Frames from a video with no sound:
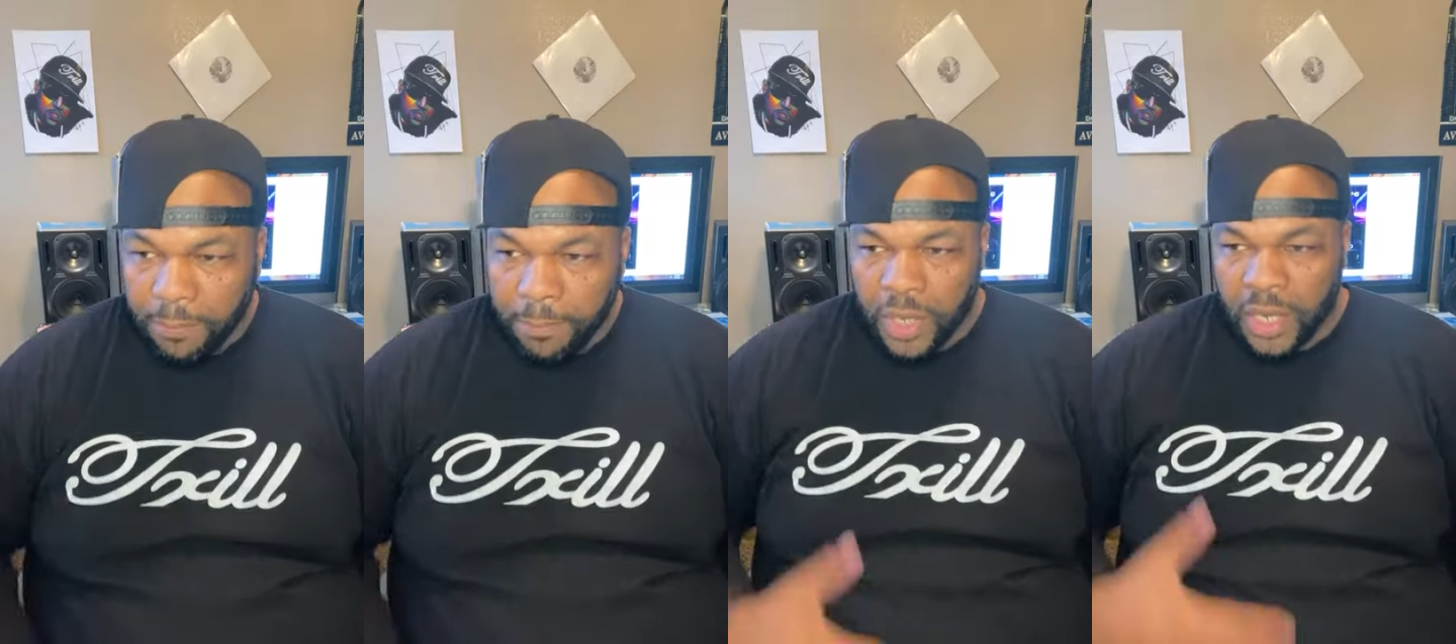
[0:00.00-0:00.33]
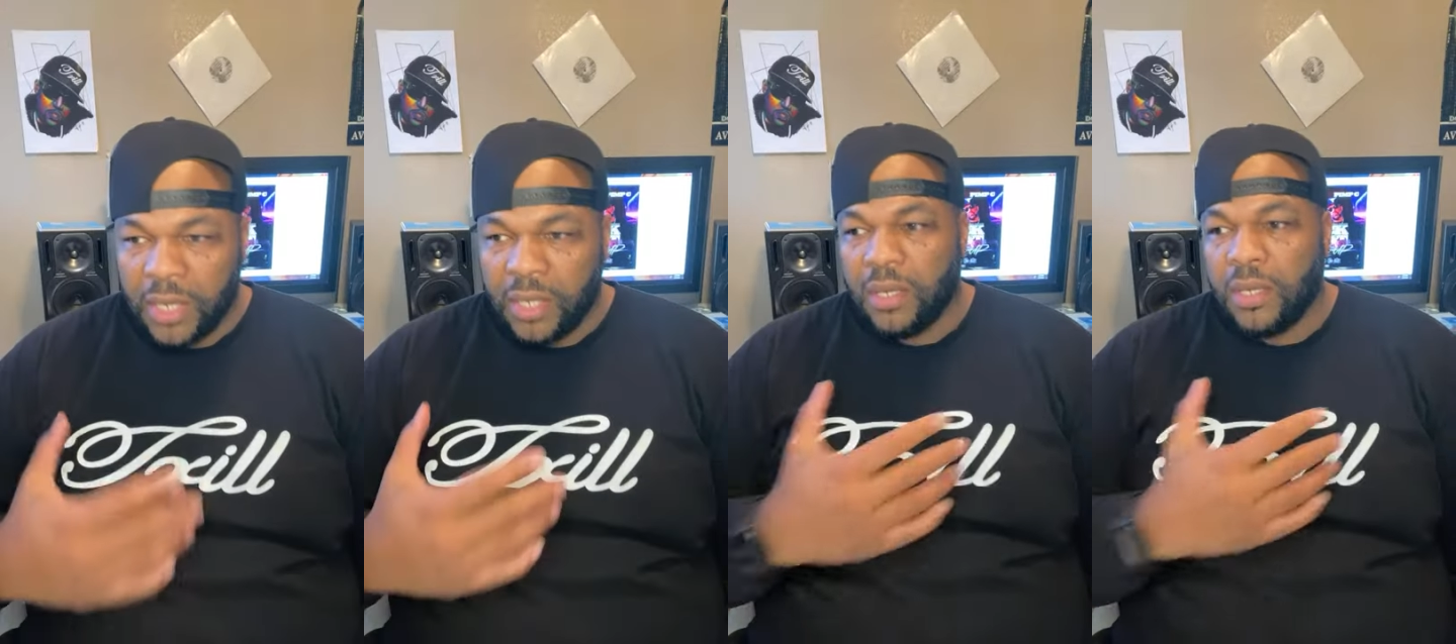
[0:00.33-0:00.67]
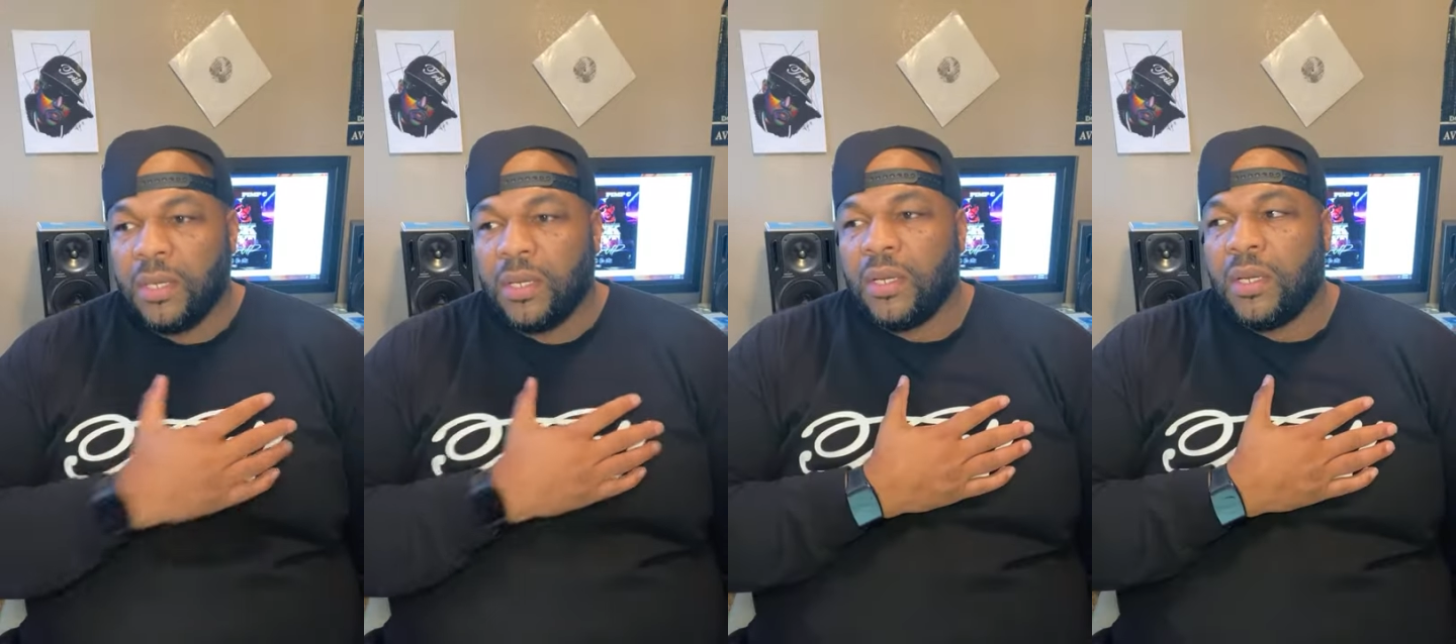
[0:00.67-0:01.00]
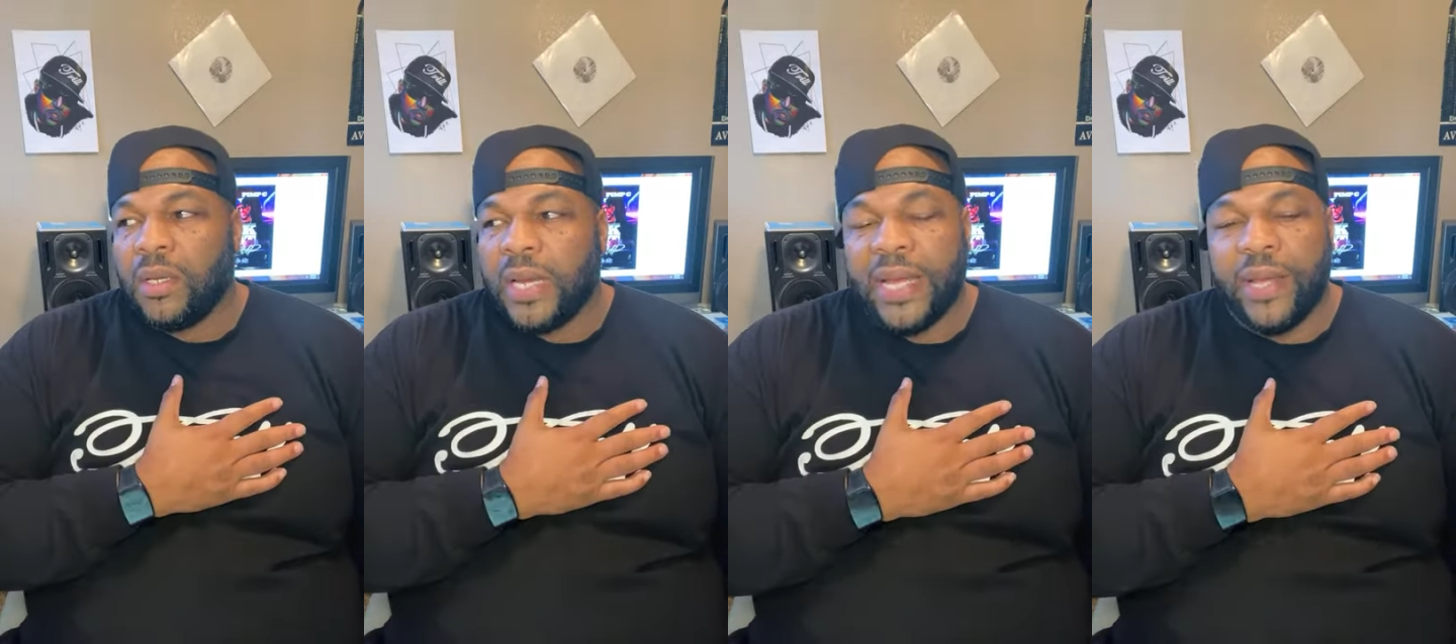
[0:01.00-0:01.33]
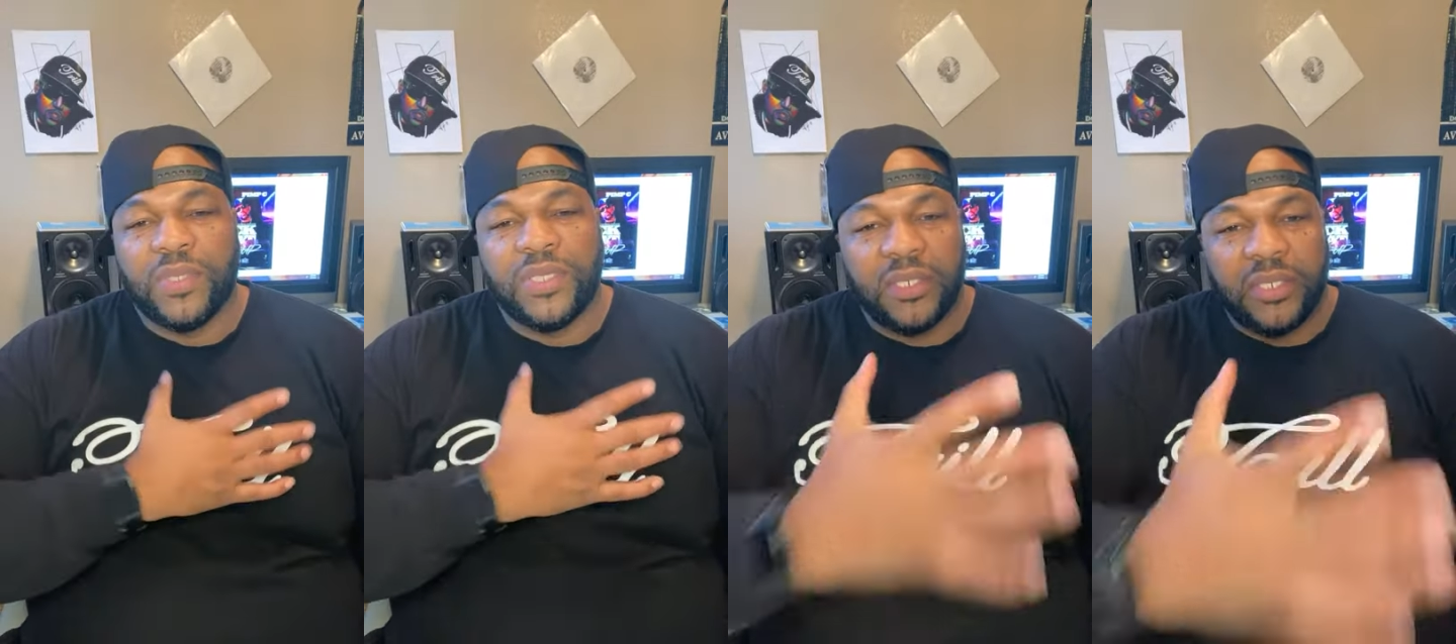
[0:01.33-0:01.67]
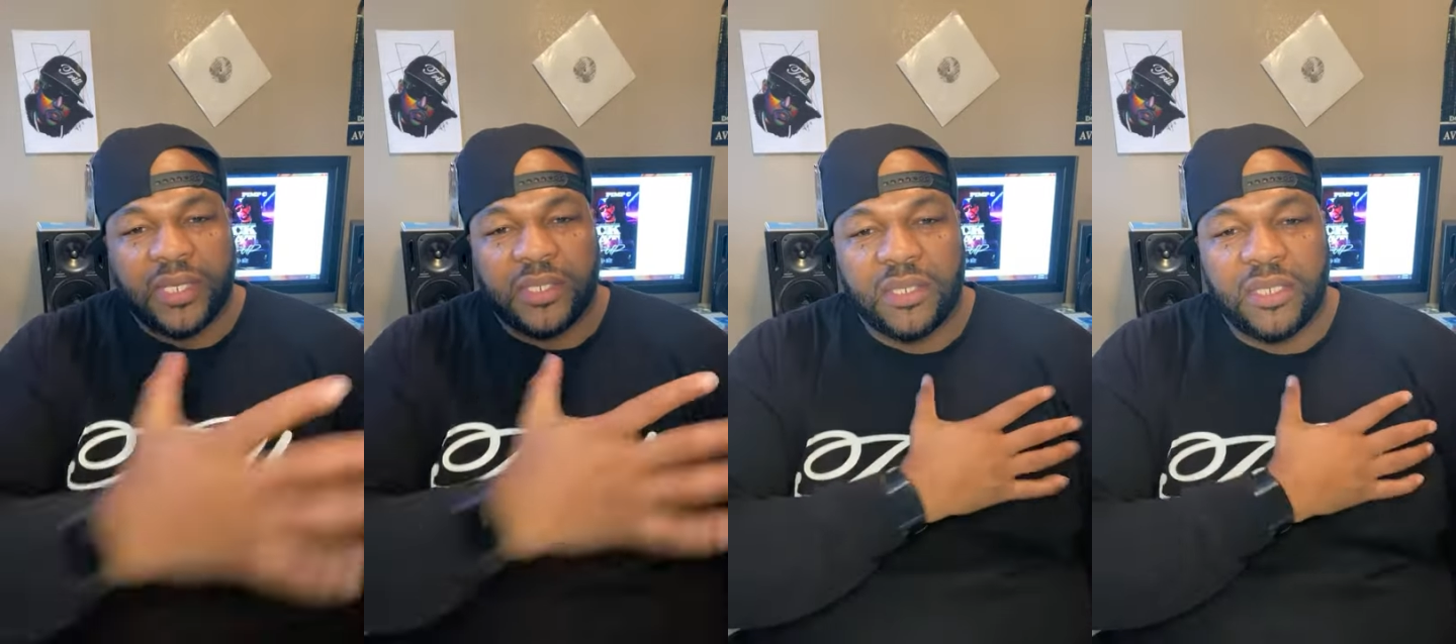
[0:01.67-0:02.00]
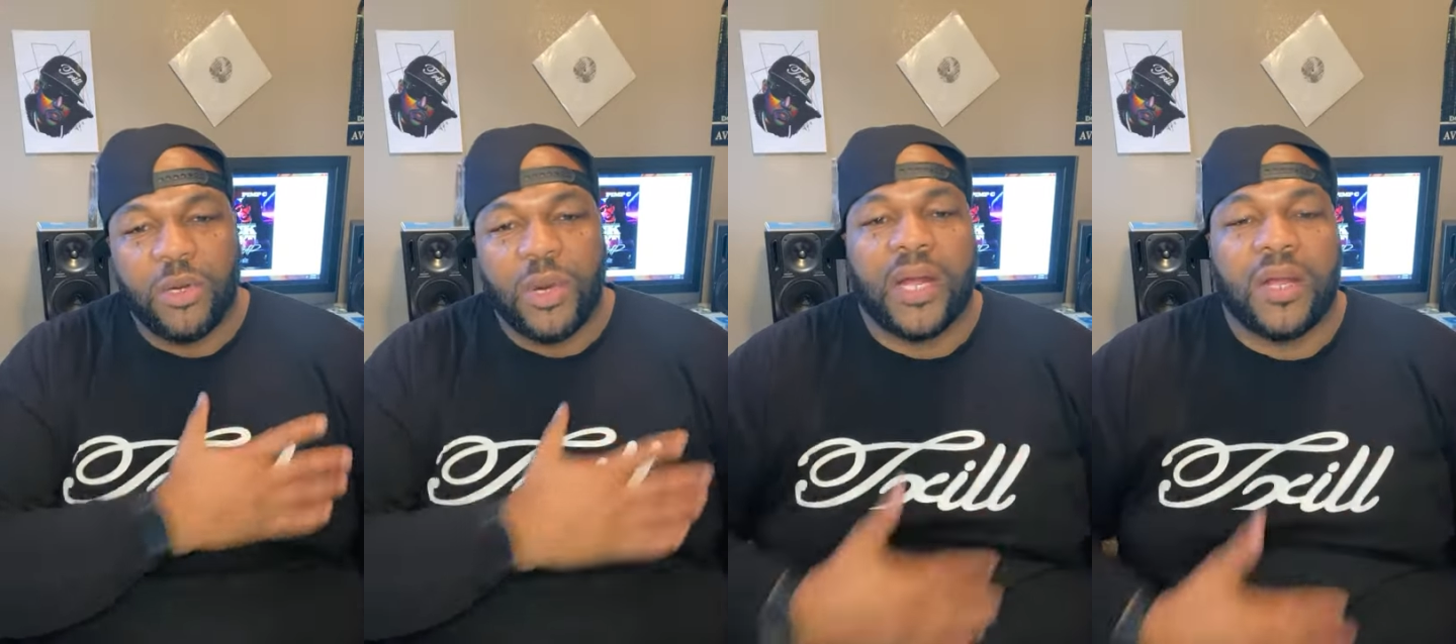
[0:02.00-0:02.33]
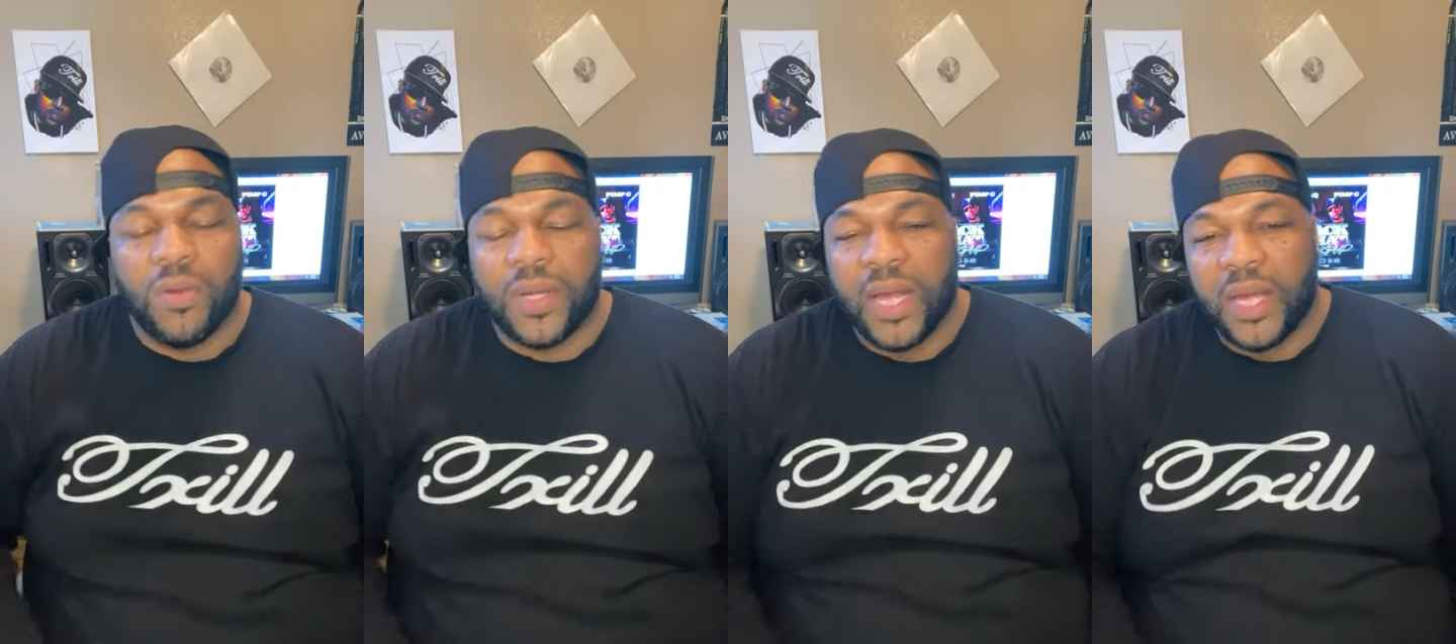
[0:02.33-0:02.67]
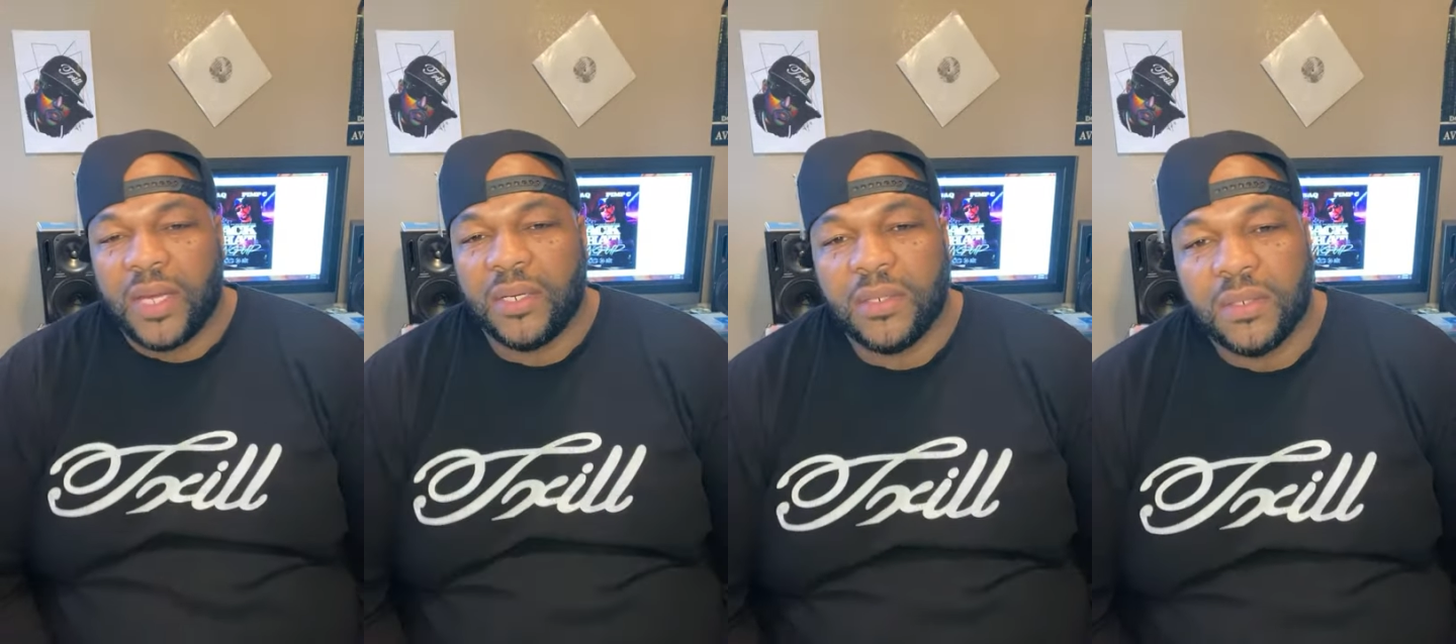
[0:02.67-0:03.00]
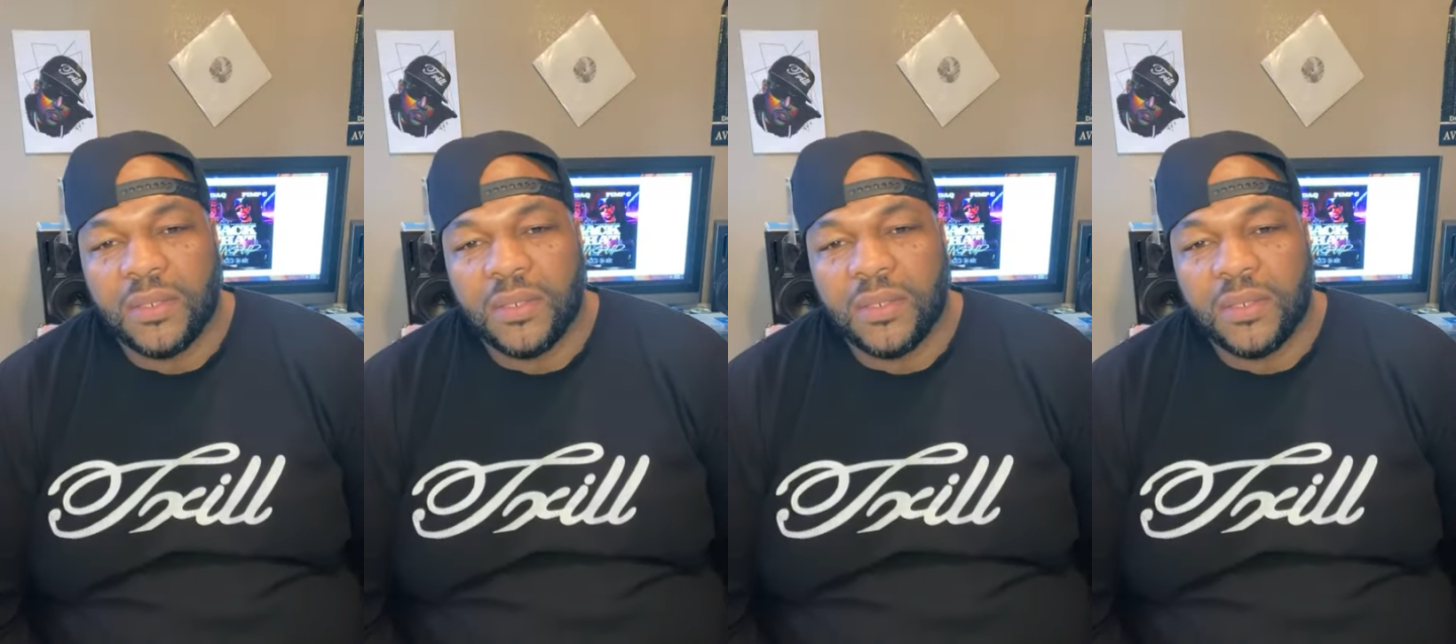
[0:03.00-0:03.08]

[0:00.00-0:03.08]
but he was addicted to crack cocaine.